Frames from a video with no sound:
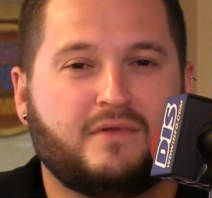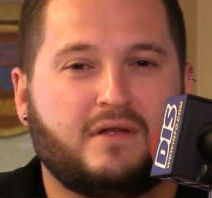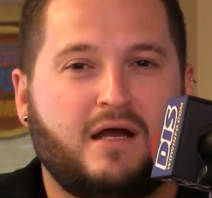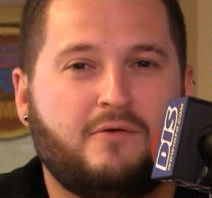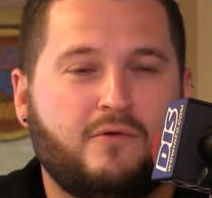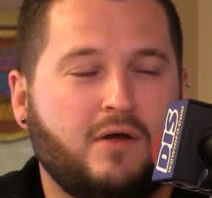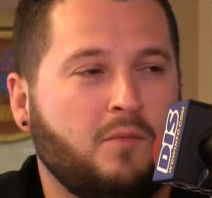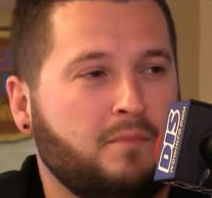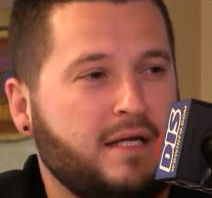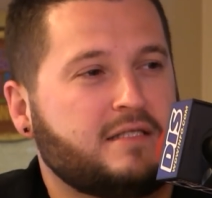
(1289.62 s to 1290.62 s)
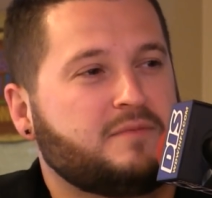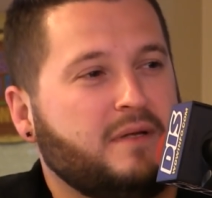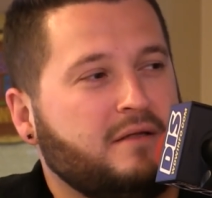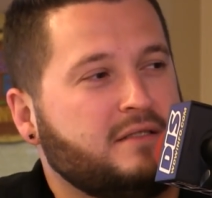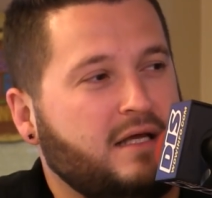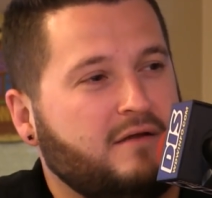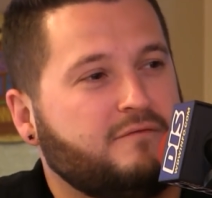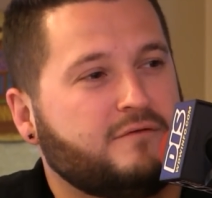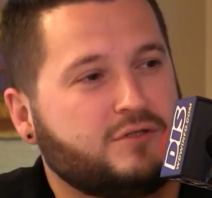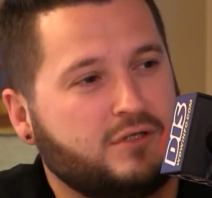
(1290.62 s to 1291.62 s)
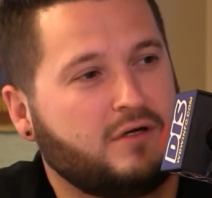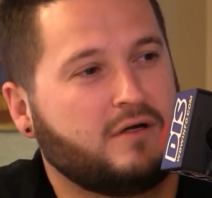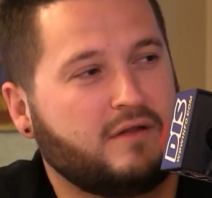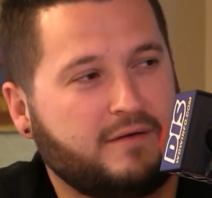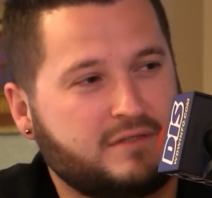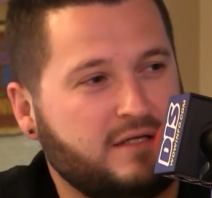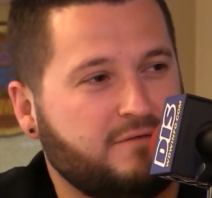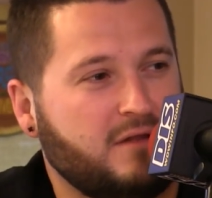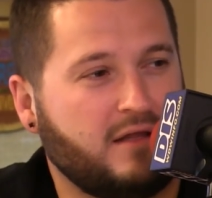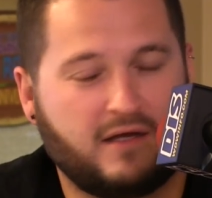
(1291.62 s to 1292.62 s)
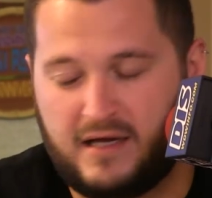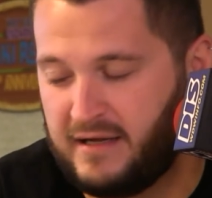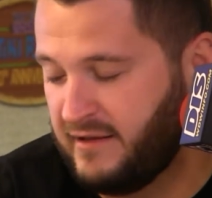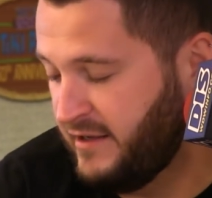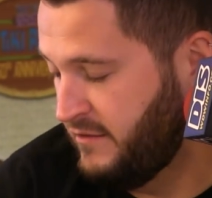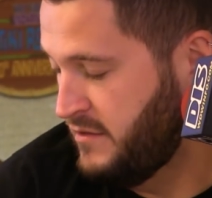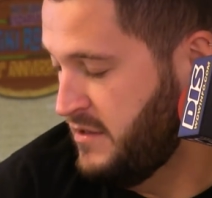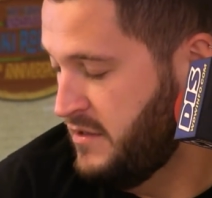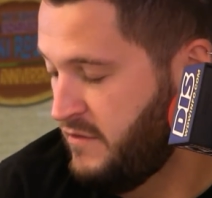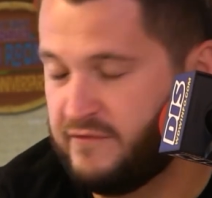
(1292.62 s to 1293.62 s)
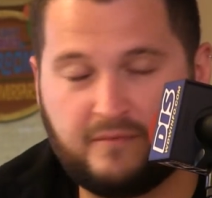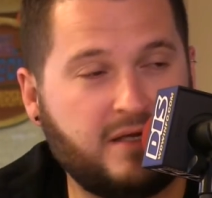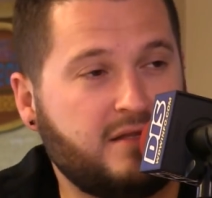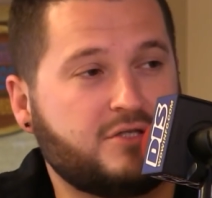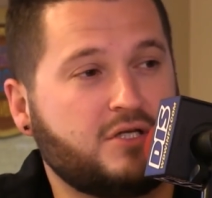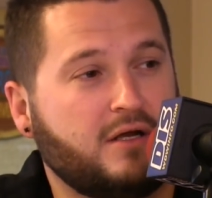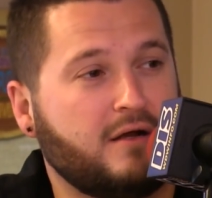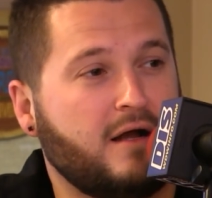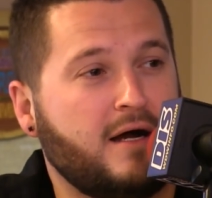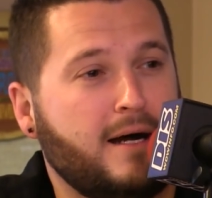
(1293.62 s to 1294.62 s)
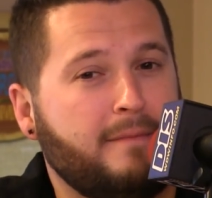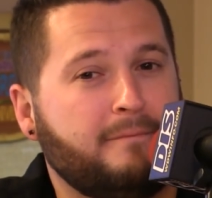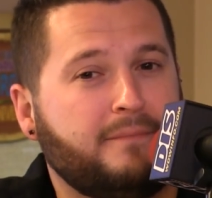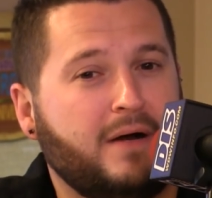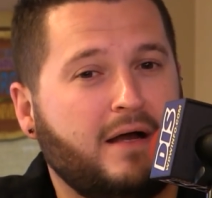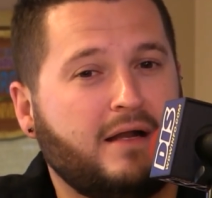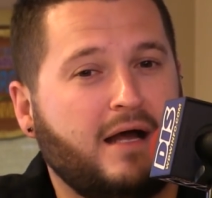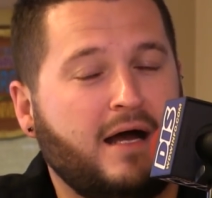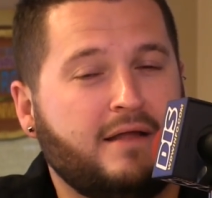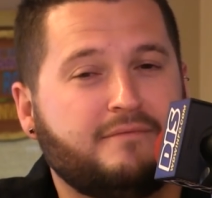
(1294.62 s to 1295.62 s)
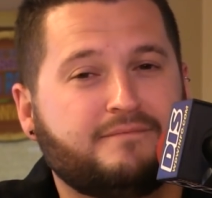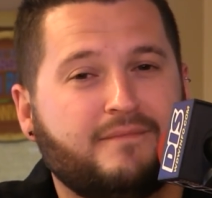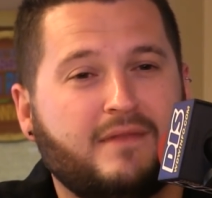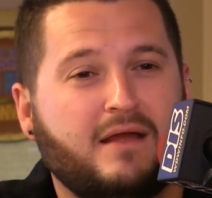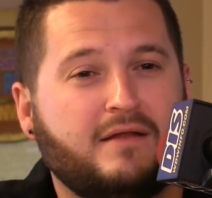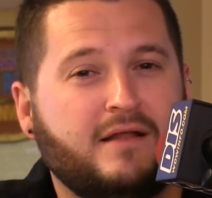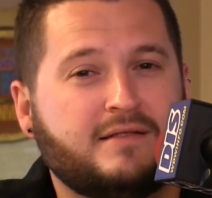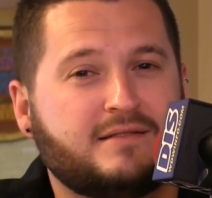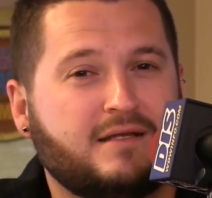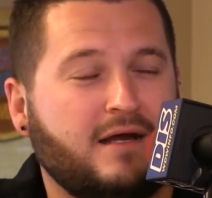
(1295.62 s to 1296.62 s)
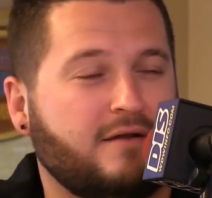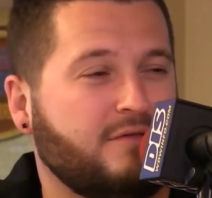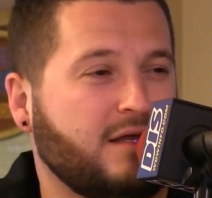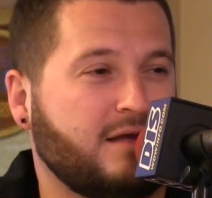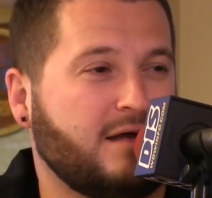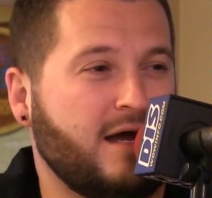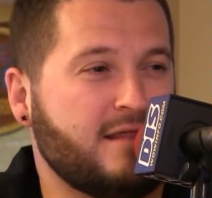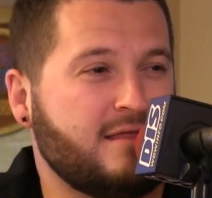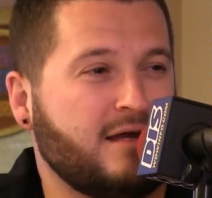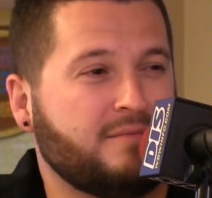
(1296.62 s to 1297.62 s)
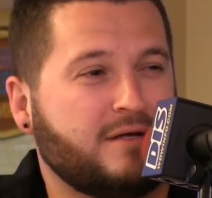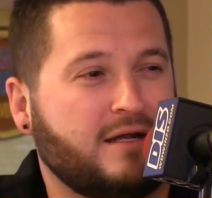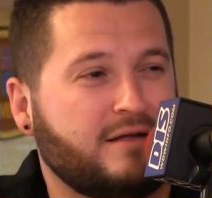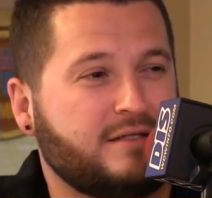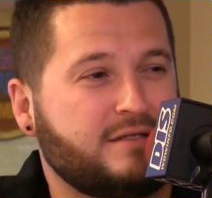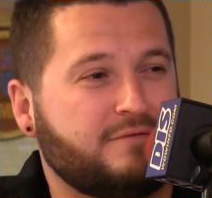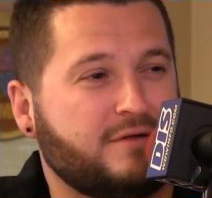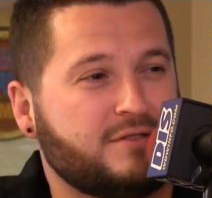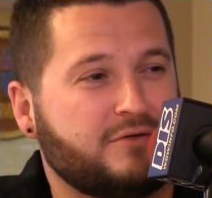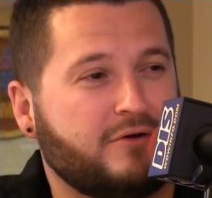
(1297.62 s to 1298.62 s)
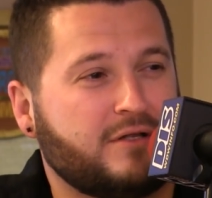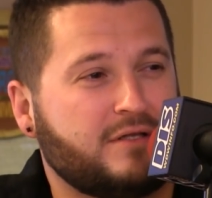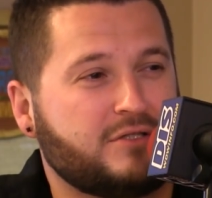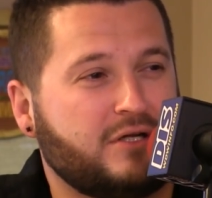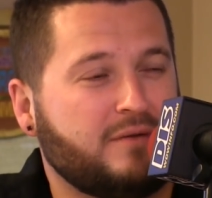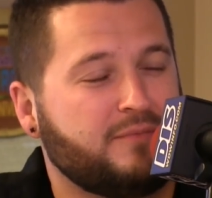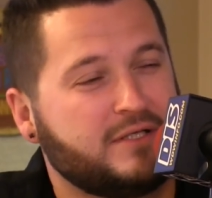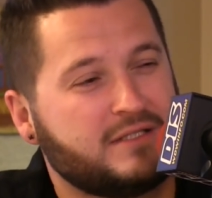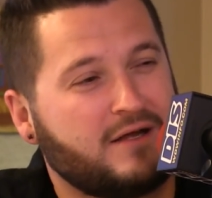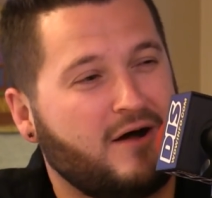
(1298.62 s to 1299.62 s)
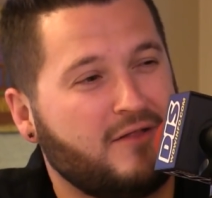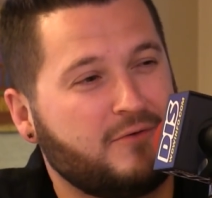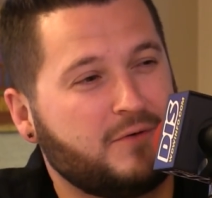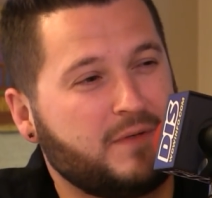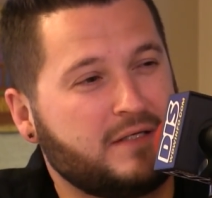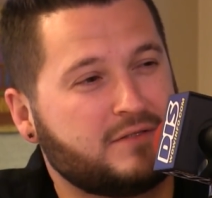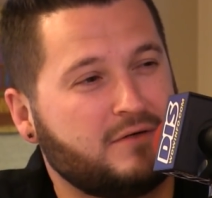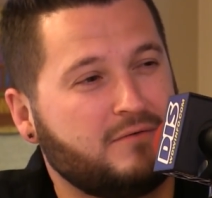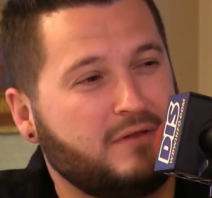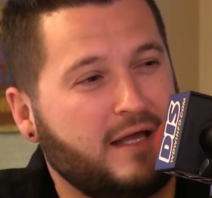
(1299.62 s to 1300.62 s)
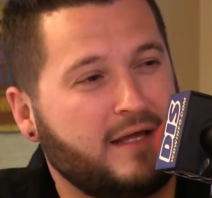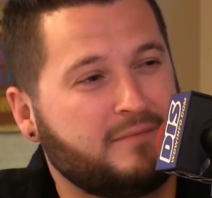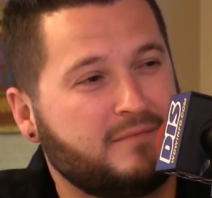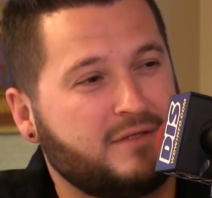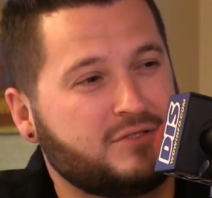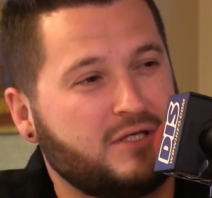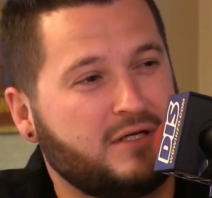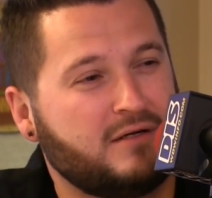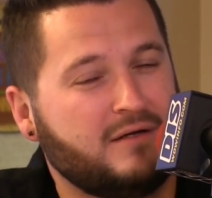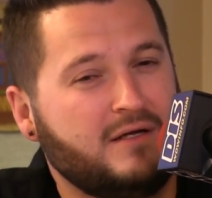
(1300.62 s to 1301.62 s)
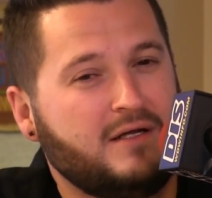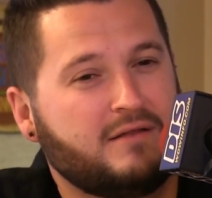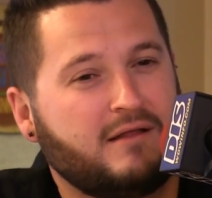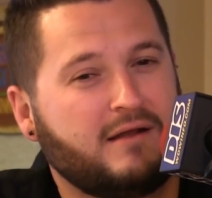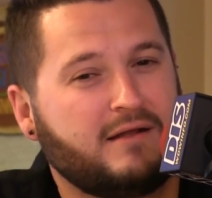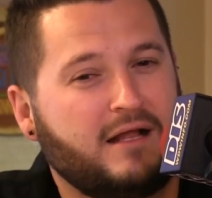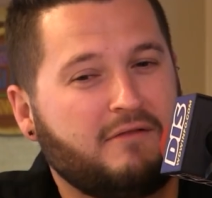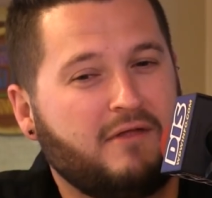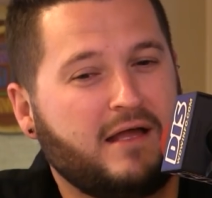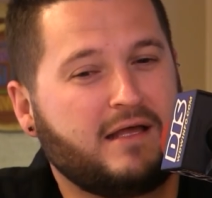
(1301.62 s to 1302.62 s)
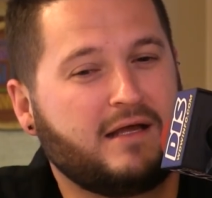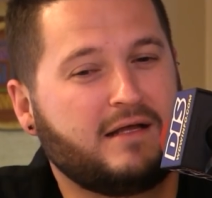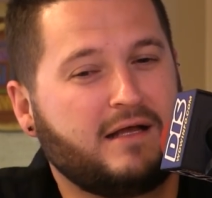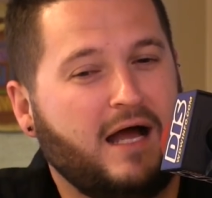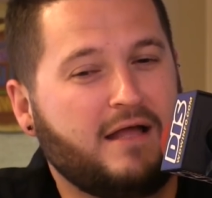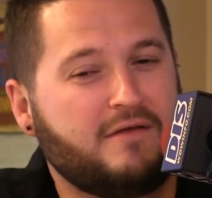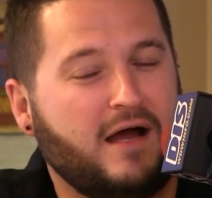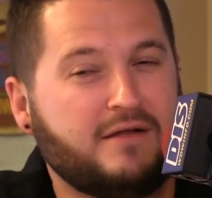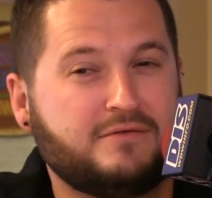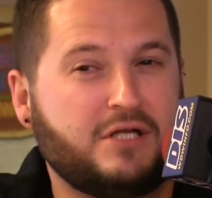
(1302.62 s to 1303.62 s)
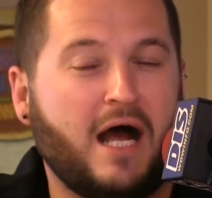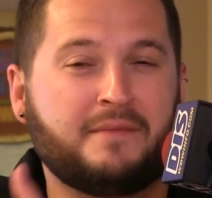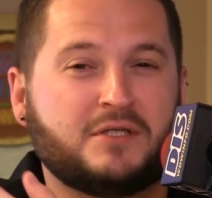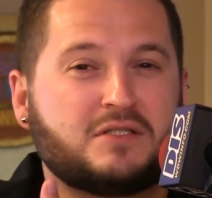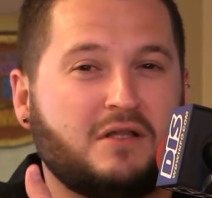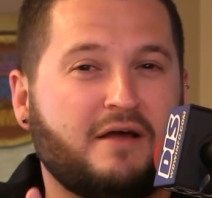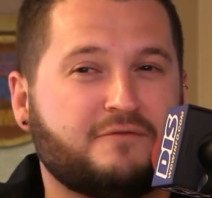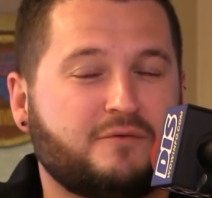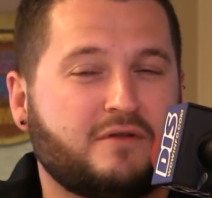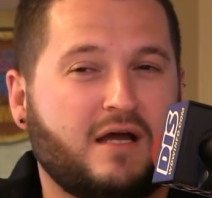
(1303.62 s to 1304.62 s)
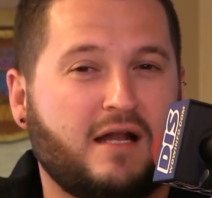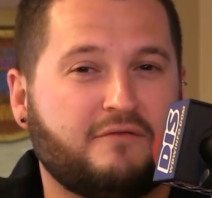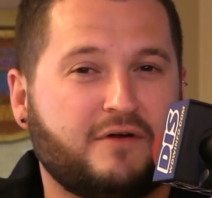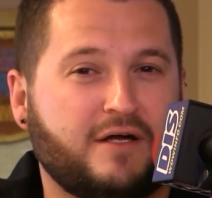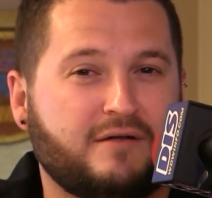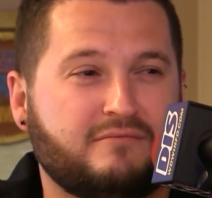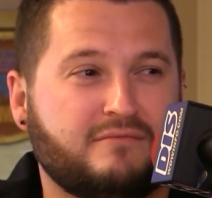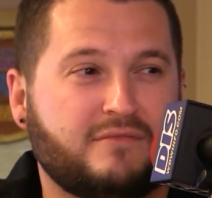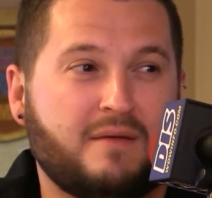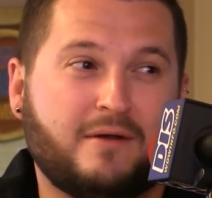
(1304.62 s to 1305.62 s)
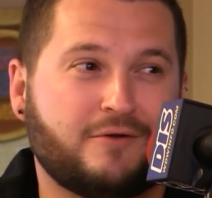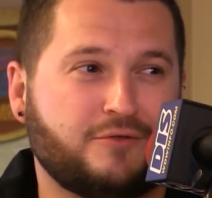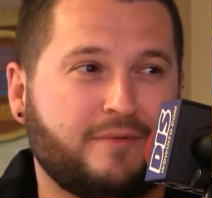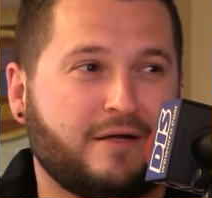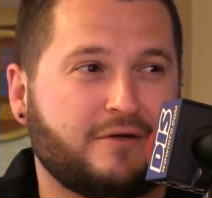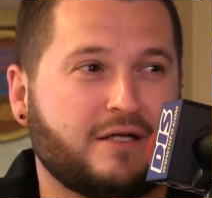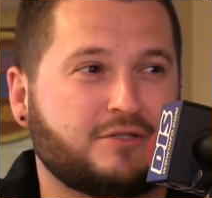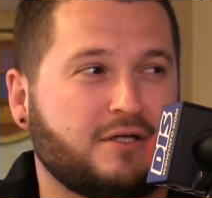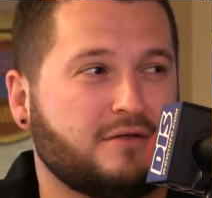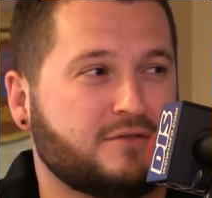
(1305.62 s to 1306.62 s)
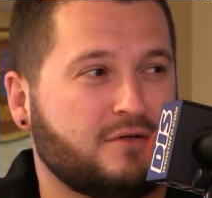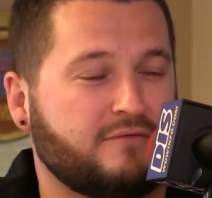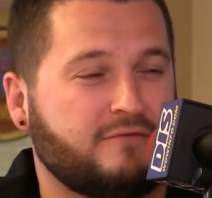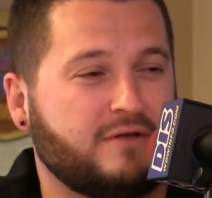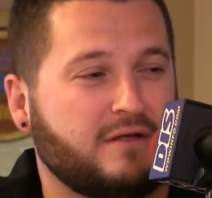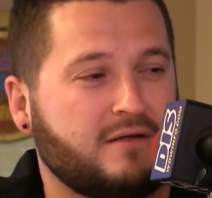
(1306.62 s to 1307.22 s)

I will miss Bill and Ted for sure. That was definitely like a highlight for me this year. But that's kind of like, I think I'm kind of indifferent toward it this year. And plus, like, Hollywood being so lame this year that it like I'm just left with kind of a they better do better next year sort of a feeling.